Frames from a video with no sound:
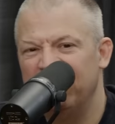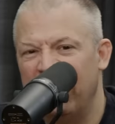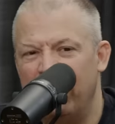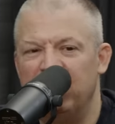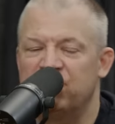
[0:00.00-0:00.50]

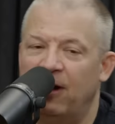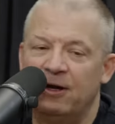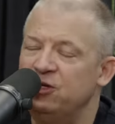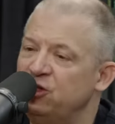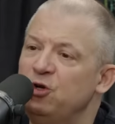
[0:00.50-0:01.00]
and then drive
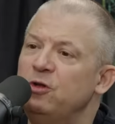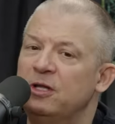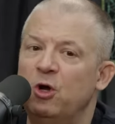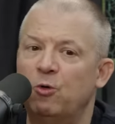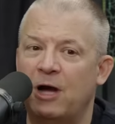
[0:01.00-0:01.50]
because you knew
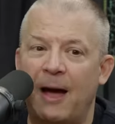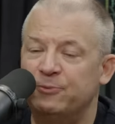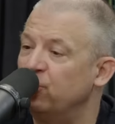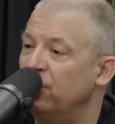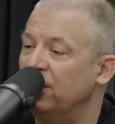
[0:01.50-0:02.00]
that no
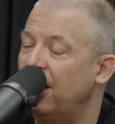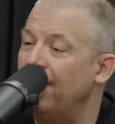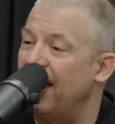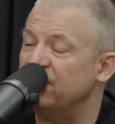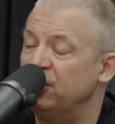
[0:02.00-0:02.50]
cops were going to
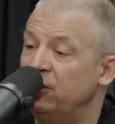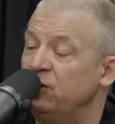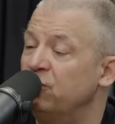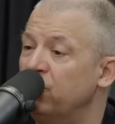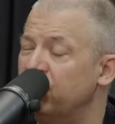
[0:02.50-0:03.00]
come hassle you
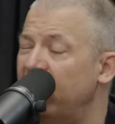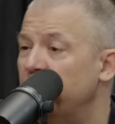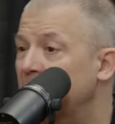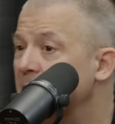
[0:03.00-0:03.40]
in your own driveway.